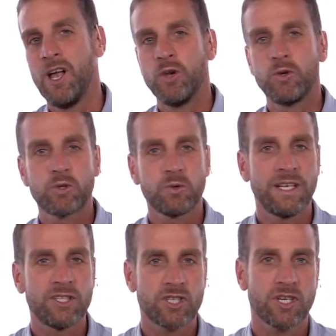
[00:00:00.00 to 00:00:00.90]
You should
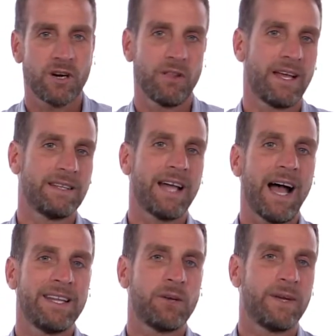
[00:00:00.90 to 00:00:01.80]
ensure that
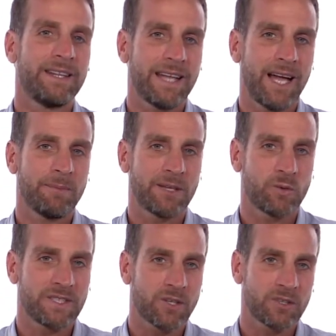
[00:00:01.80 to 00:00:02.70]
adequate time and
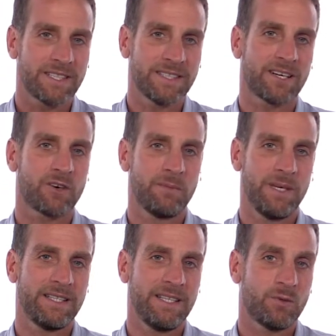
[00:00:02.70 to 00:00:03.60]
resources are
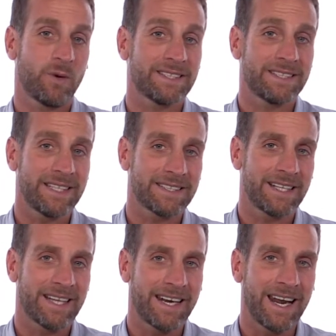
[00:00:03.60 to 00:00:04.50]
committed to assess
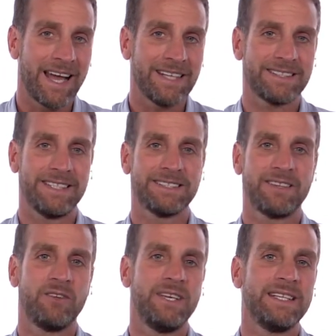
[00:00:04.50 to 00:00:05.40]
and analyze
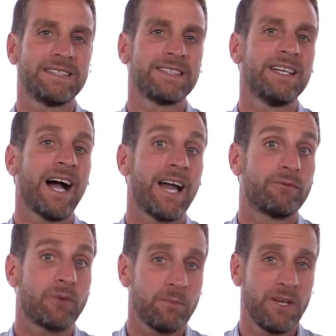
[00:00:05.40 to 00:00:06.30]
the needs and
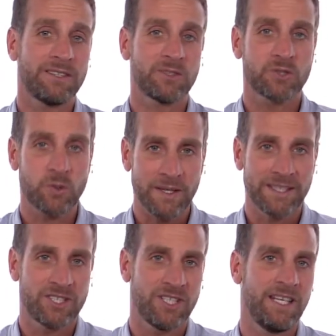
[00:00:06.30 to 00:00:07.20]
formulate a
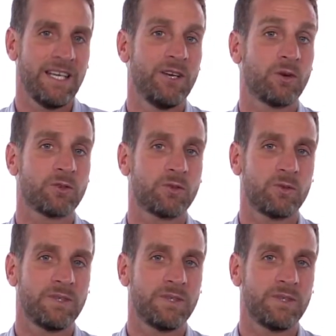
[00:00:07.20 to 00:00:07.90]
strategy in order to